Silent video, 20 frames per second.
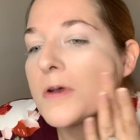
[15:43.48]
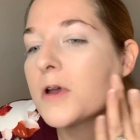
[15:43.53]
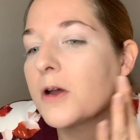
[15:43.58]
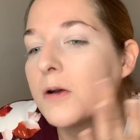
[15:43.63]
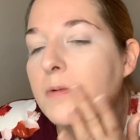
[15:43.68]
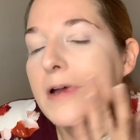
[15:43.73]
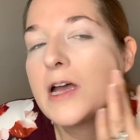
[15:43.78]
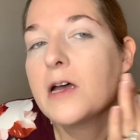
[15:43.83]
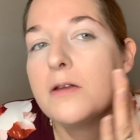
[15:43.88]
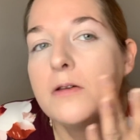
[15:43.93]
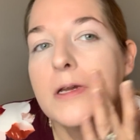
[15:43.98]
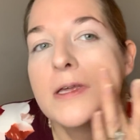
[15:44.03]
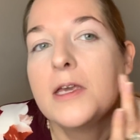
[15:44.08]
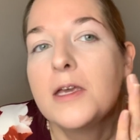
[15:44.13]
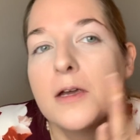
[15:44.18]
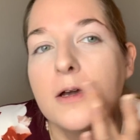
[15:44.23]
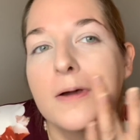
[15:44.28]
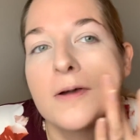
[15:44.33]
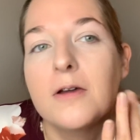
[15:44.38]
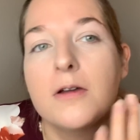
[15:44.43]
Around
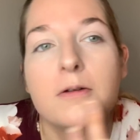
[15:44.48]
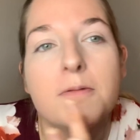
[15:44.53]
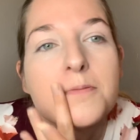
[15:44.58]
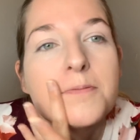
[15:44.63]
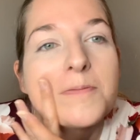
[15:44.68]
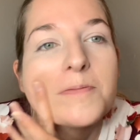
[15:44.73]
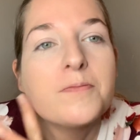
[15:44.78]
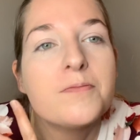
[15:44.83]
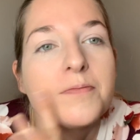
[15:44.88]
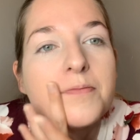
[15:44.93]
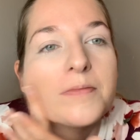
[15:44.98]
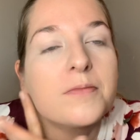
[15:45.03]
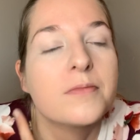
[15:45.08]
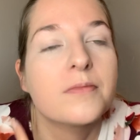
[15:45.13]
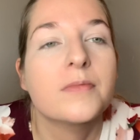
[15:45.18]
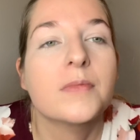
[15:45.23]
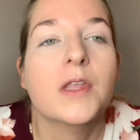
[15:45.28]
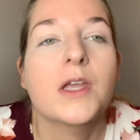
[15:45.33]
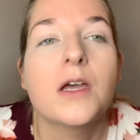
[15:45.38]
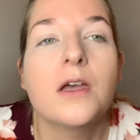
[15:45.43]
here,
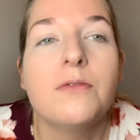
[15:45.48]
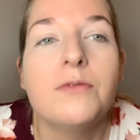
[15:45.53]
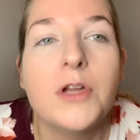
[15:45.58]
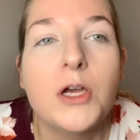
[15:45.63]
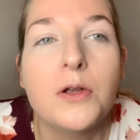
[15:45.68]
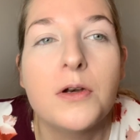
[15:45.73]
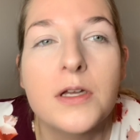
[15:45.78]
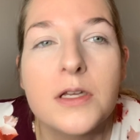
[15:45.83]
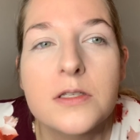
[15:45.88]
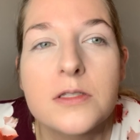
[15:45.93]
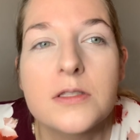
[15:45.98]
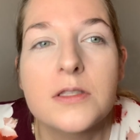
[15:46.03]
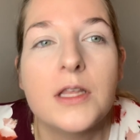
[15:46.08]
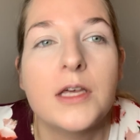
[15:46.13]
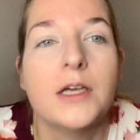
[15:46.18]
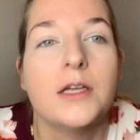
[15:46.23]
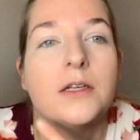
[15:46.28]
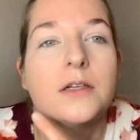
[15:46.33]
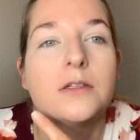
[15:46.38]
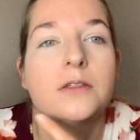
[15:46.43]
I've noticed
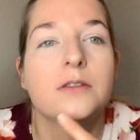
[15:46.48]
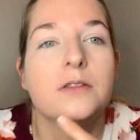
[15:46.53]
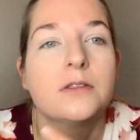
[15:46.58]
that